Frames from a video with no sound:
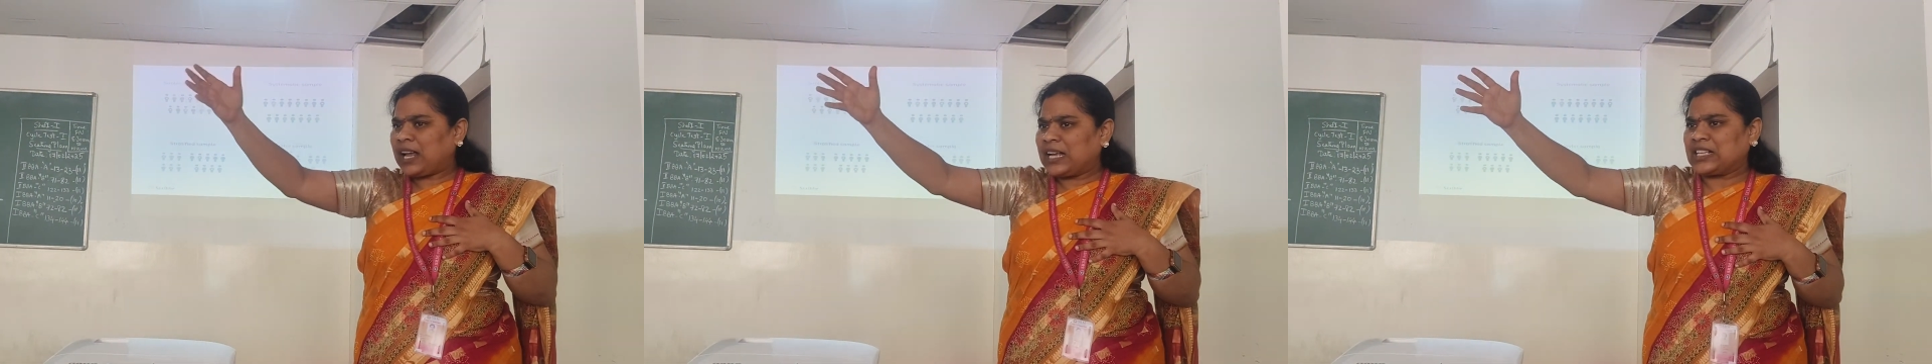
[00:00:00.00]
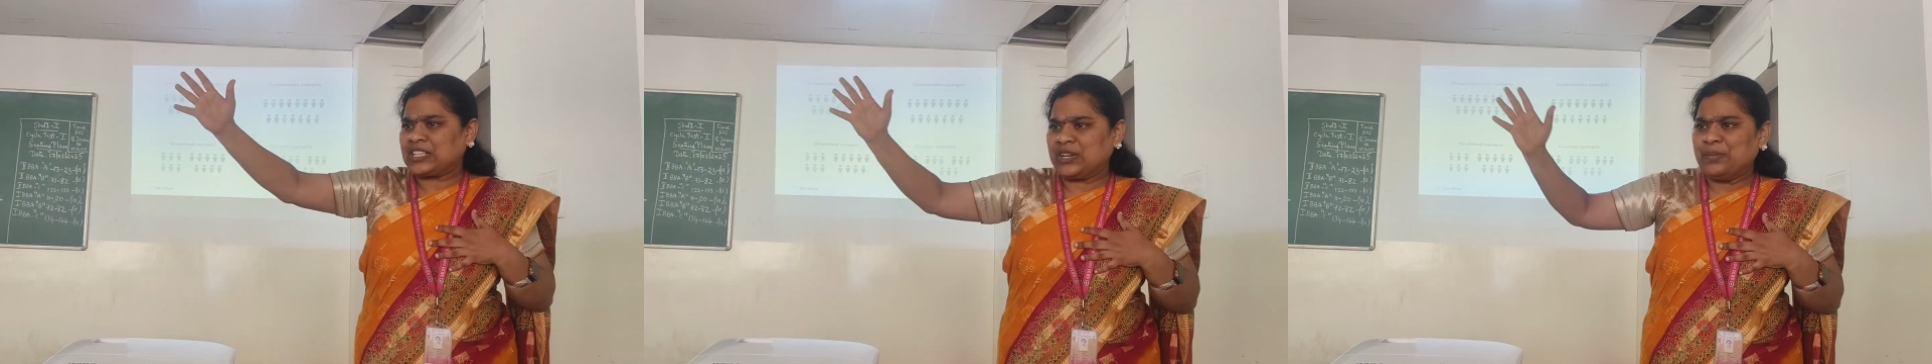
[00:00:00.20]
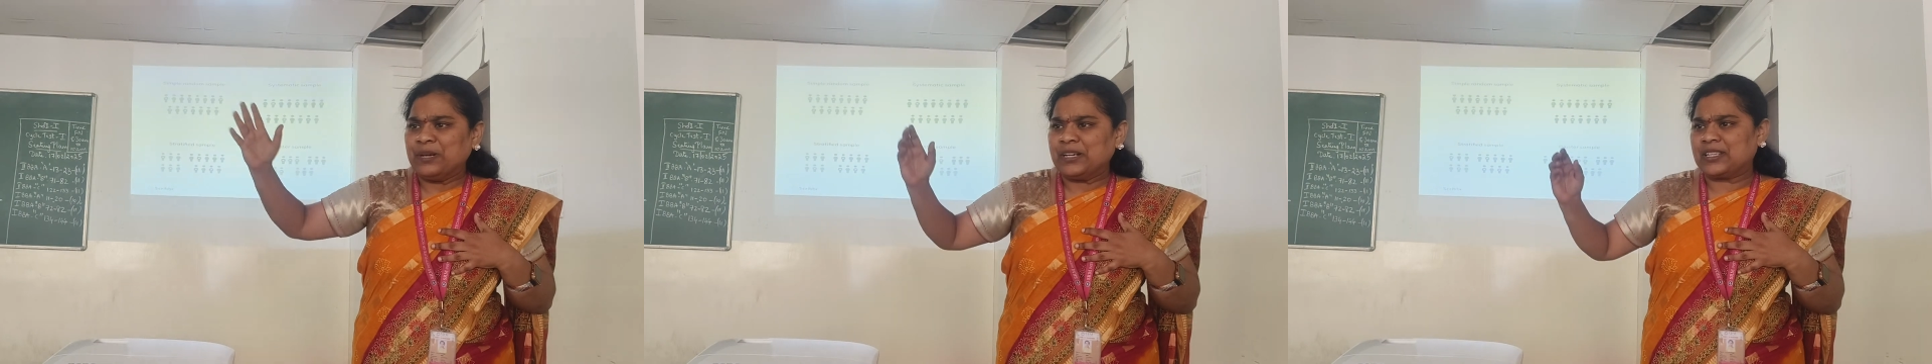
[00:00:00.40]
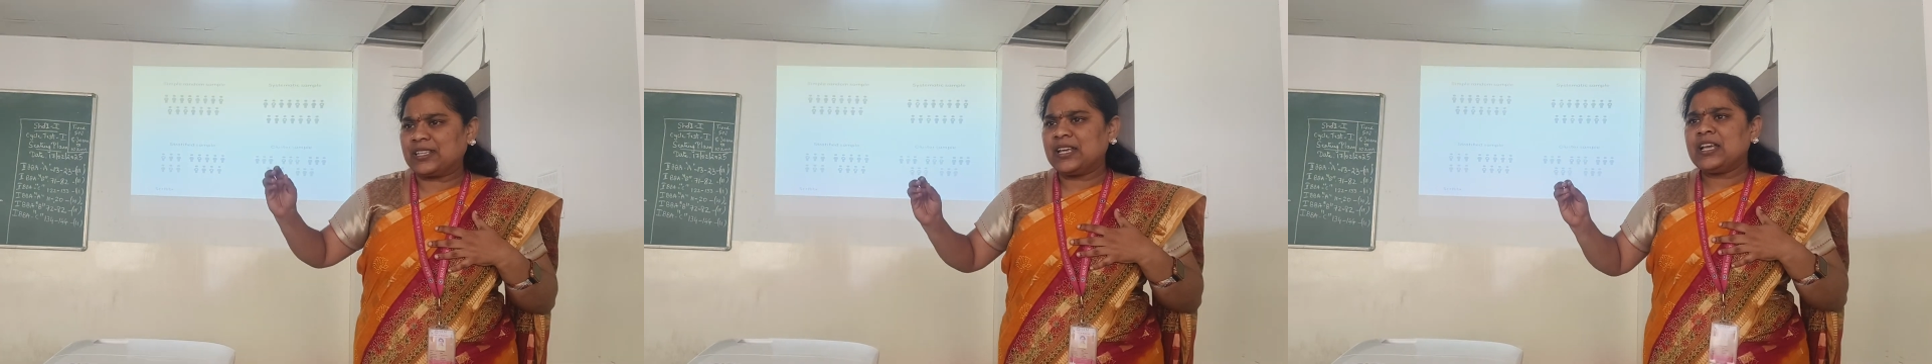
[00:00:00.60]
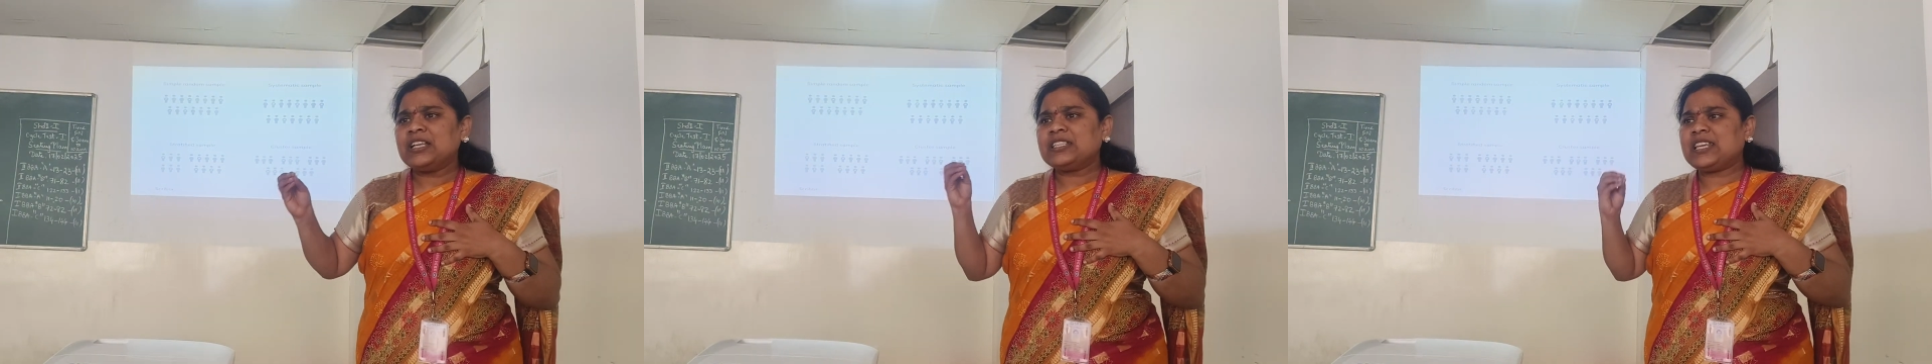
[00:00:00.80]
customers.
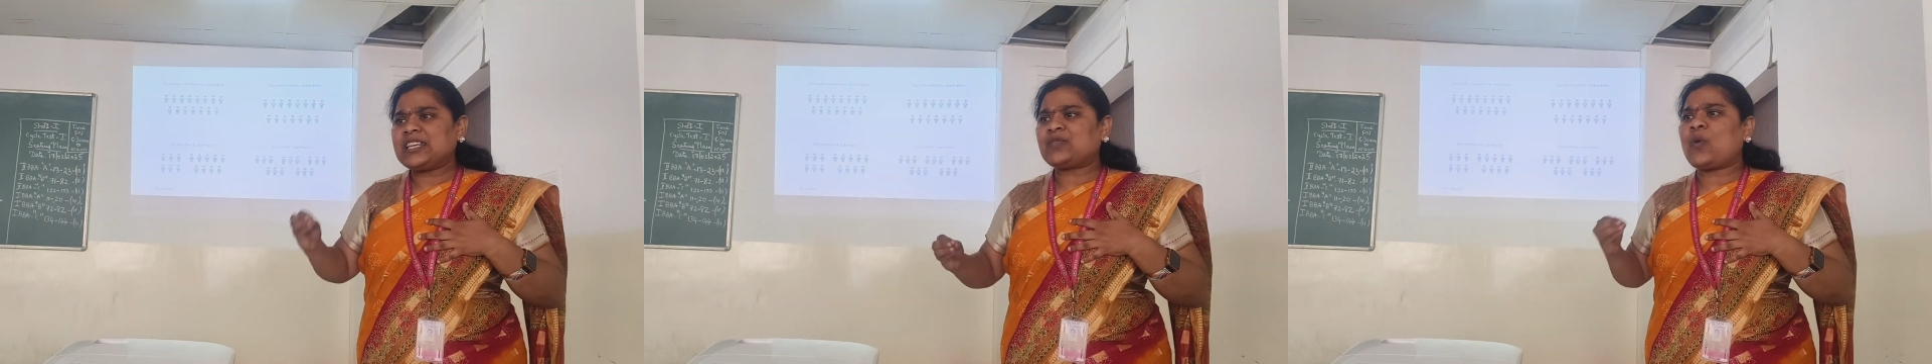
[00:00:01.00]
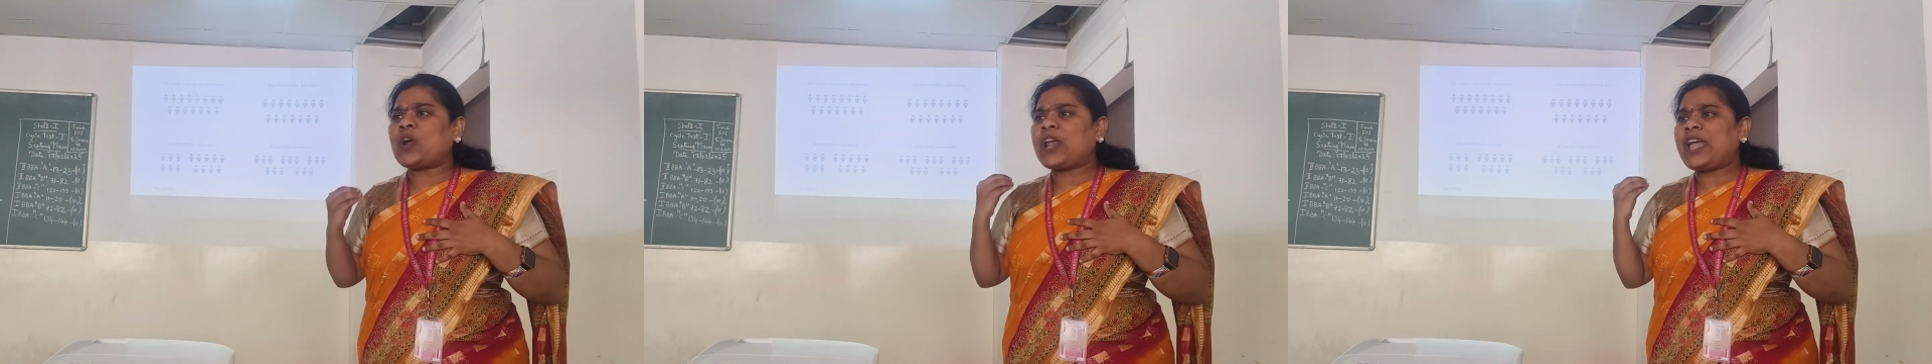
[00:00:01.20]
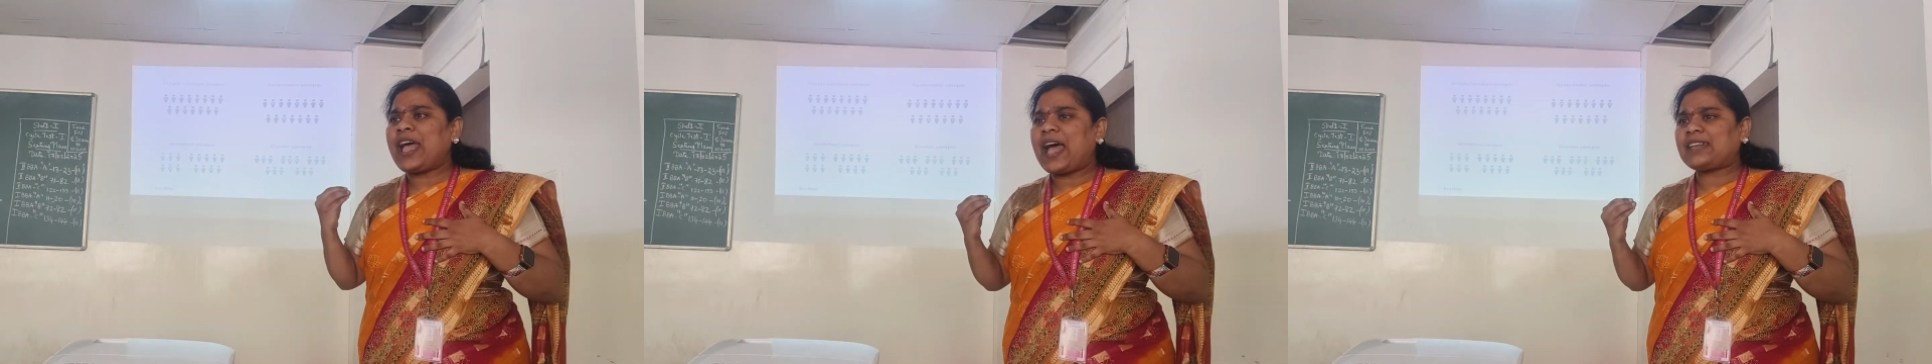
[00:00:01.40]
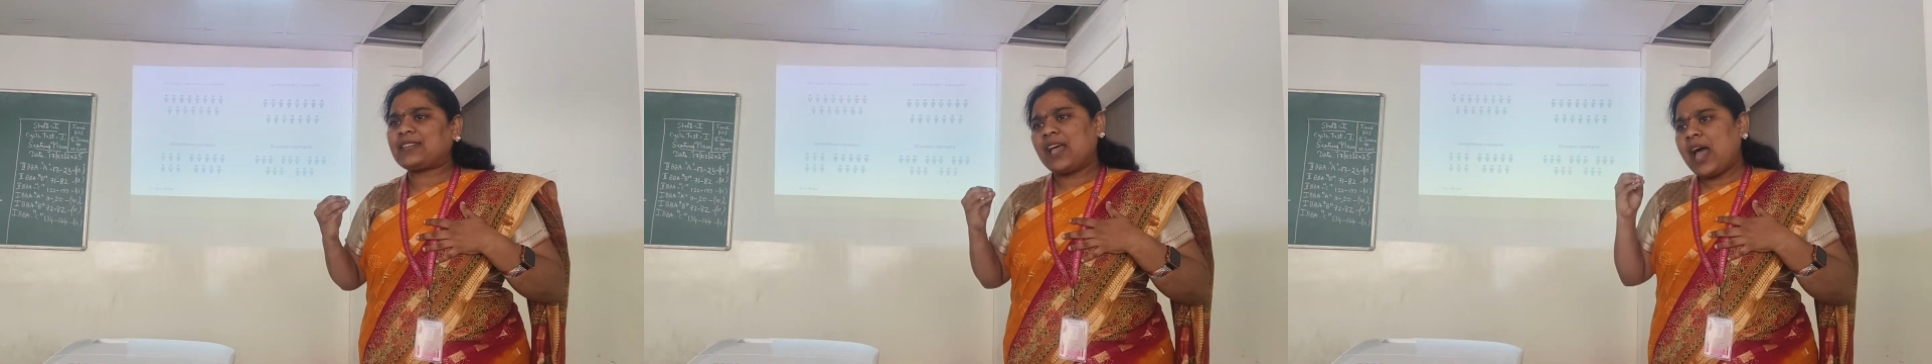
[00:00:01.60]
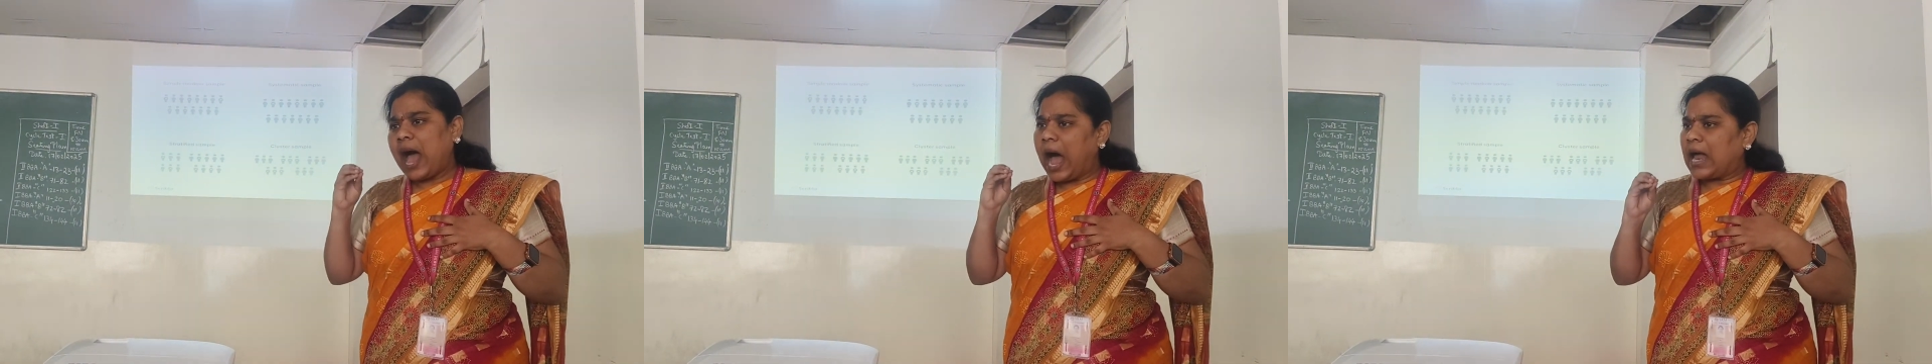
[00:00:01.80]
Just what I ask,